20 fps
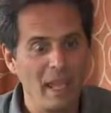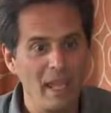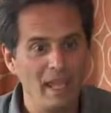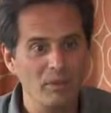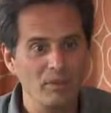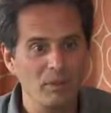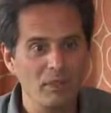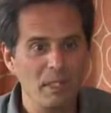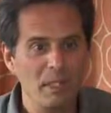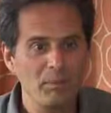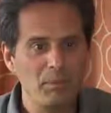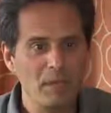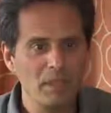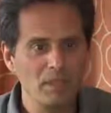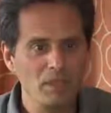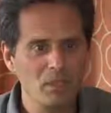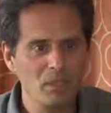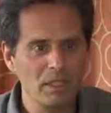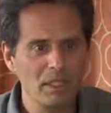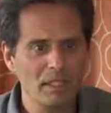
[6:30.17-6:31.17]
And we keep
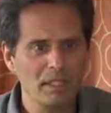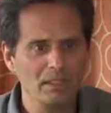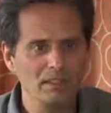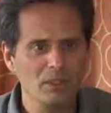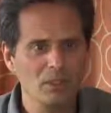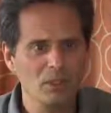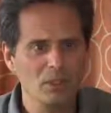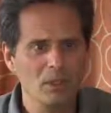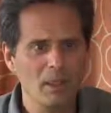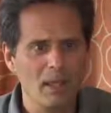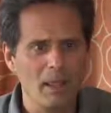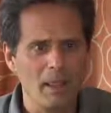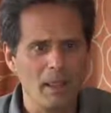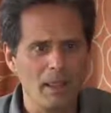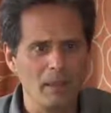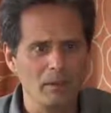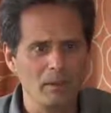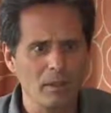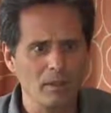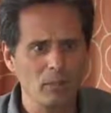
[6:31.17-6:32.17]
on looking as though,
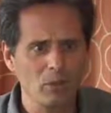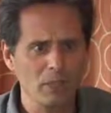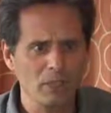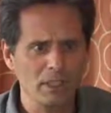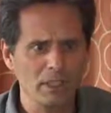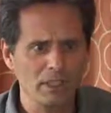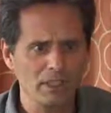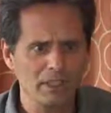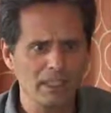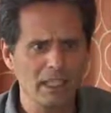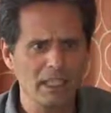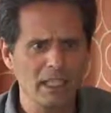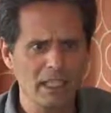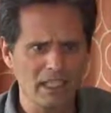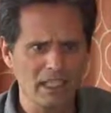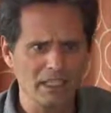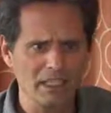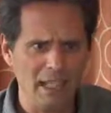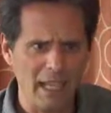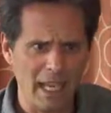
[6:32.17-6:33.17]
like, then we're going to see
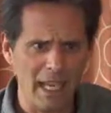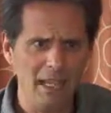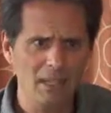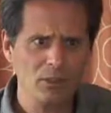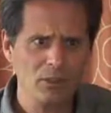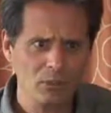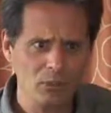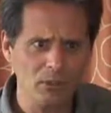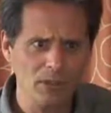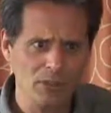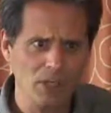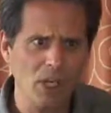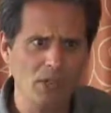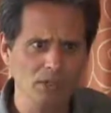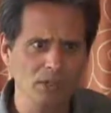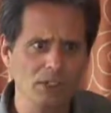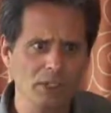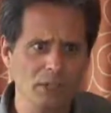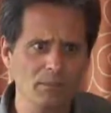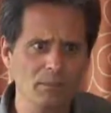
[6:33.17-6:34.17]
like this end
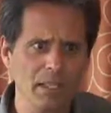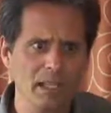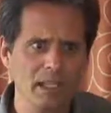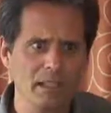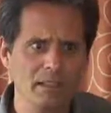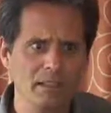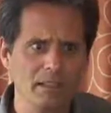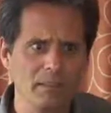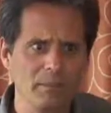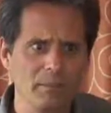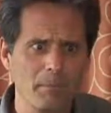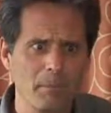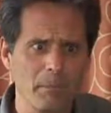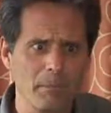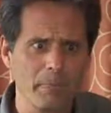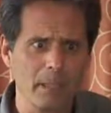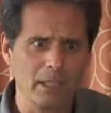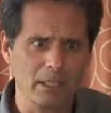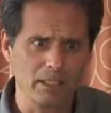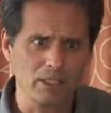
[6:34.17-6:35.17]
result someday.
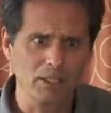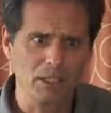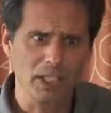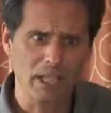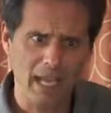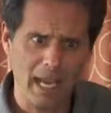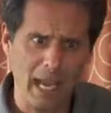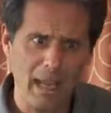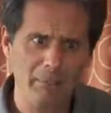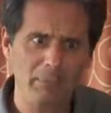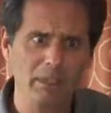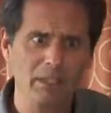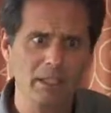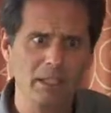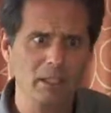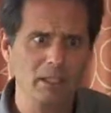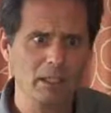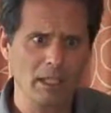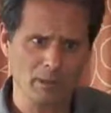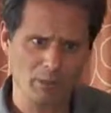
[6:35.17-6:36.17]
Like it's going to happen,
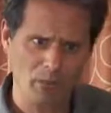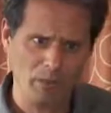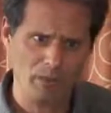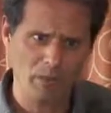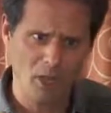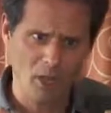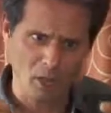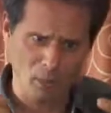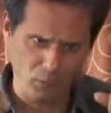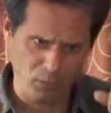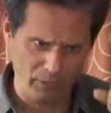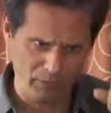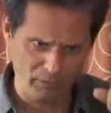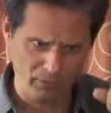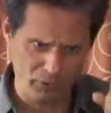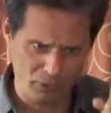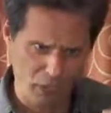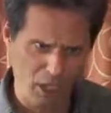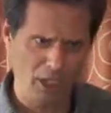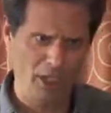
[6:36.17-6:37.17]
and then like
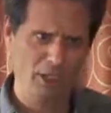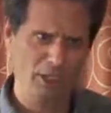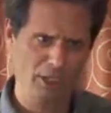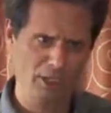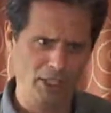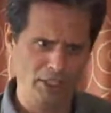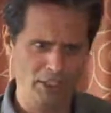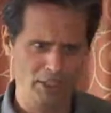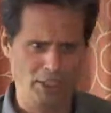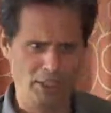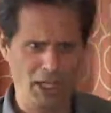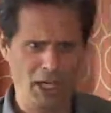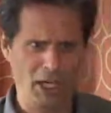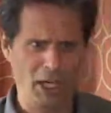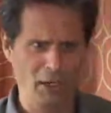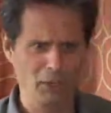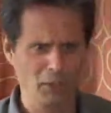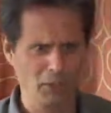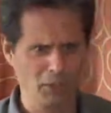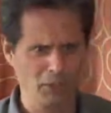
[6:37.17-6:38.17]
we've done it,
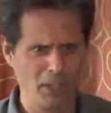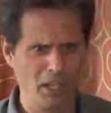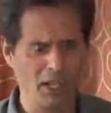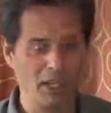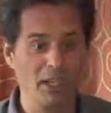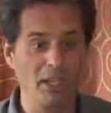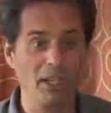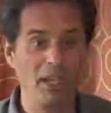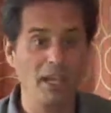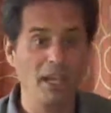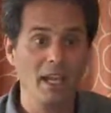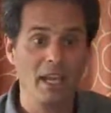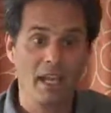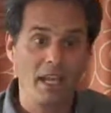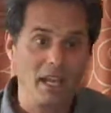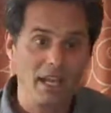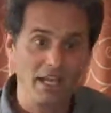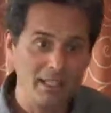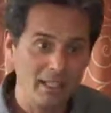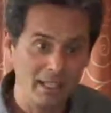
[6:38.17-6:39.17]
we're done.
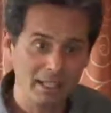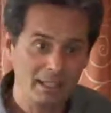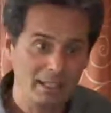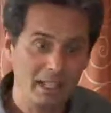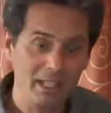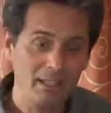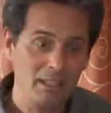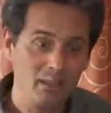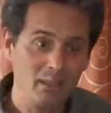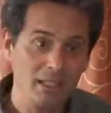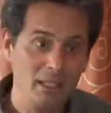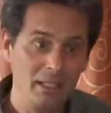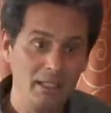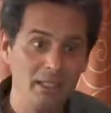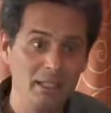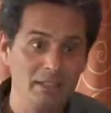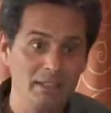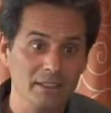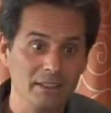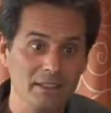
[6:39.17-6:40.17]
And that's not the way
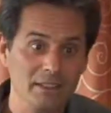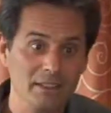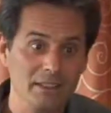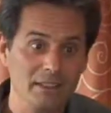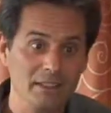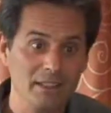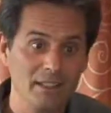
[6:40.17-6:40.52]
it is.